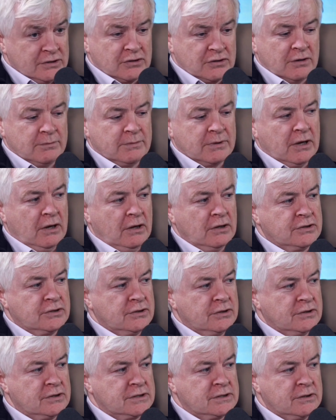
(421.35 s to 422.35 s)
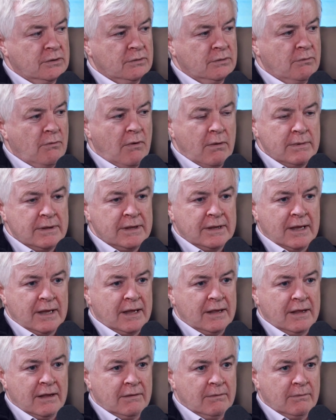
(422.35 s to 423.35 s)
disturb the culture. Mm -hmm. So the woman,
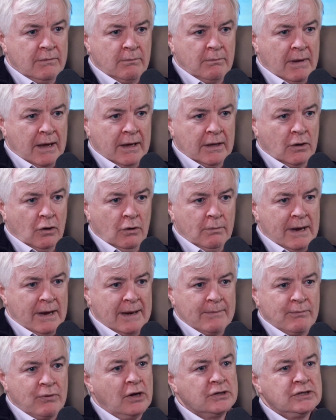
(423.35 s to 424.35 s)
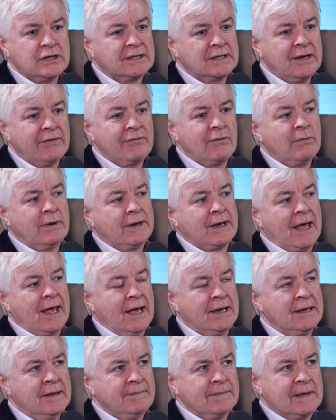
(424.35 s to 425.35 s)
the, the gold mining project never went
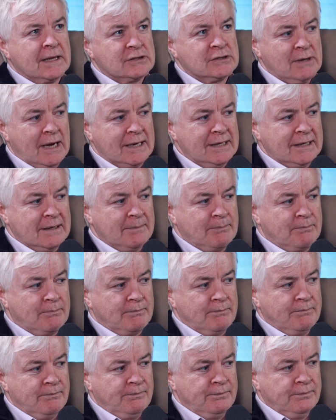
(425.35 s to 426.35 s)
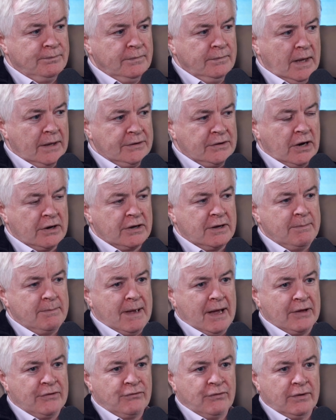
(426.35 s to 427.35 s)
ahead. So I did a, a
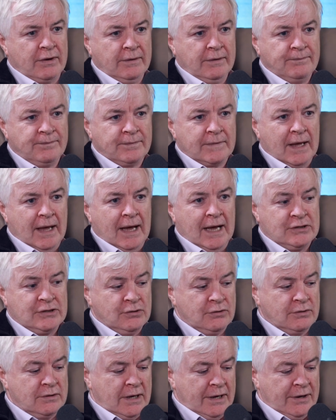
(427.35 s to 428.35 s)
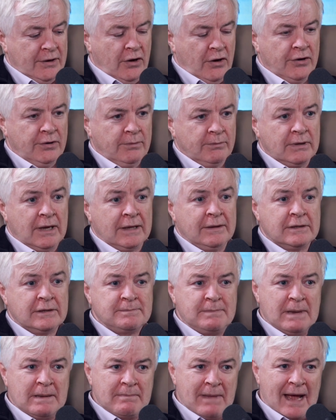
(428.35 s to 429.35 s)
documentary I took an on. And there's
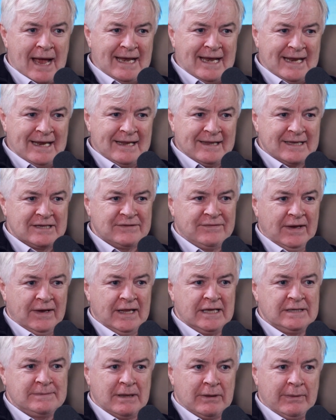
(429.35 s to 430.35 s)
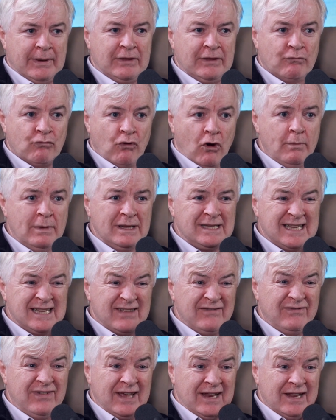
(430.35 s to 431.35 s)
been mining in this village, by the way. The Romans
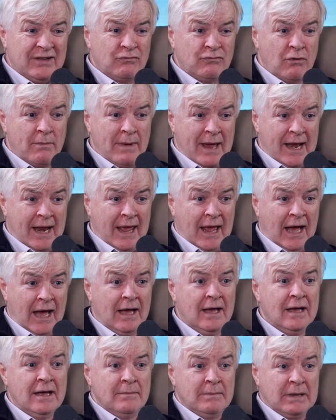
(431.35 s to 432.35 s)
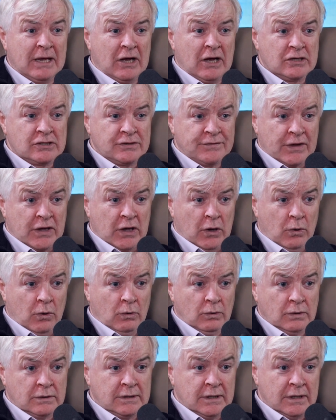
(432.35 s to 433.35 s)
invaded Romania because of the
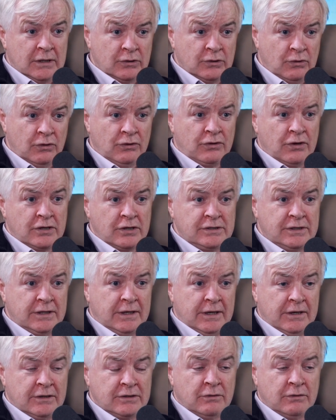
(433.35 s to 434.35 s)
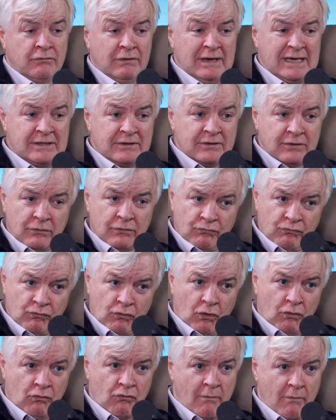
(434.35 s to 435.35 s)
gold, mm. 2,000 years. The reason the
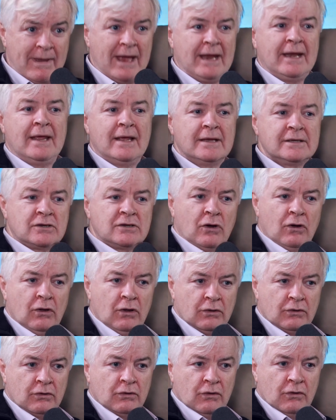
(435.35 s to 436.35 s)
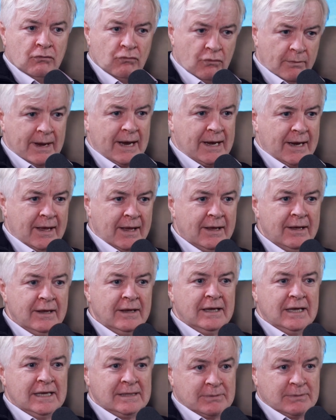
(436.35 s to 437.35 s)
Ro Romania is called Romania
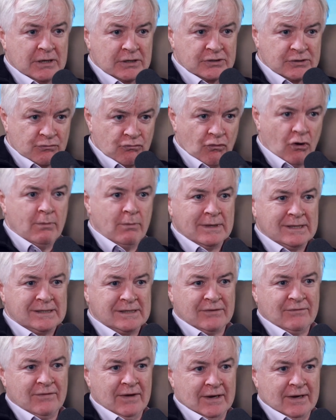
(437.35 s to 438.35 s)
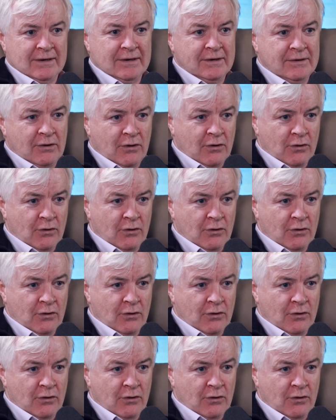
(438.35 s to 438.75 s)
is because the Romans invaded it,